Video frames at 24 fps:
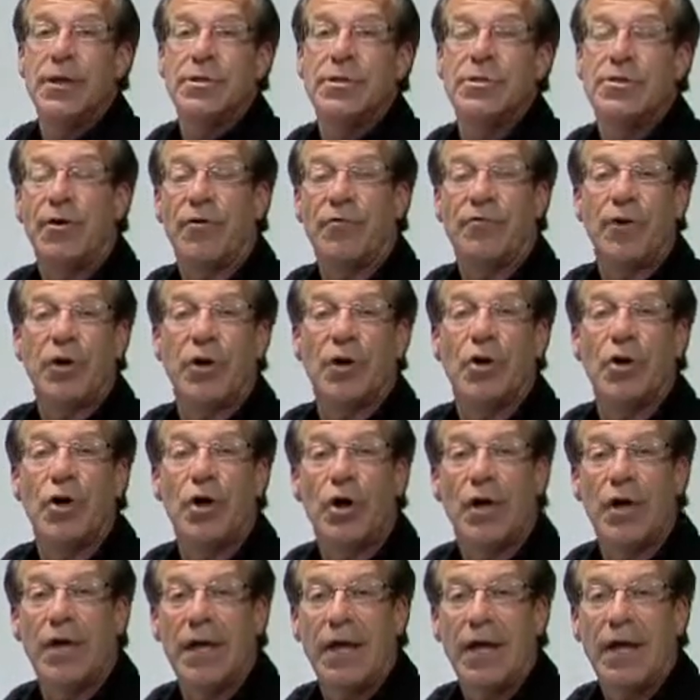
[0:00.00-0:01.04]
So if you're
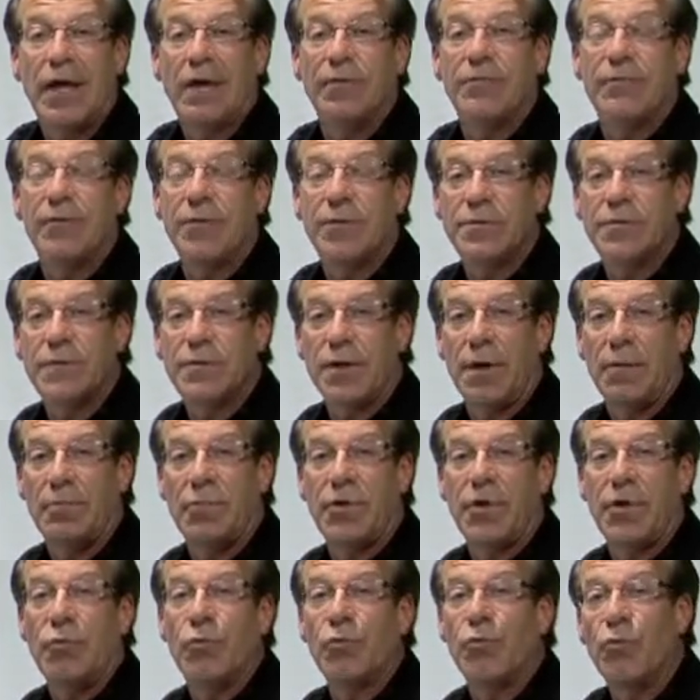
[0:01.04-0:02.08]
looking for
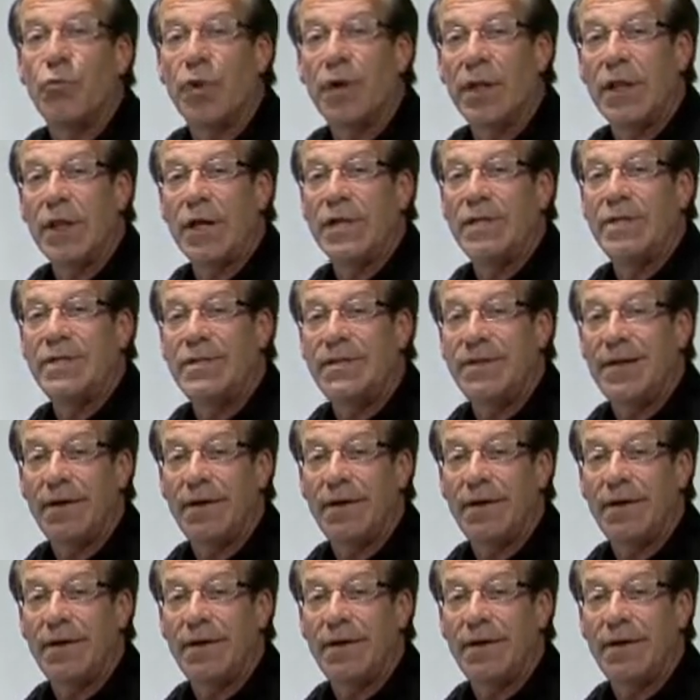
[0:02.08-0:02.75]
something really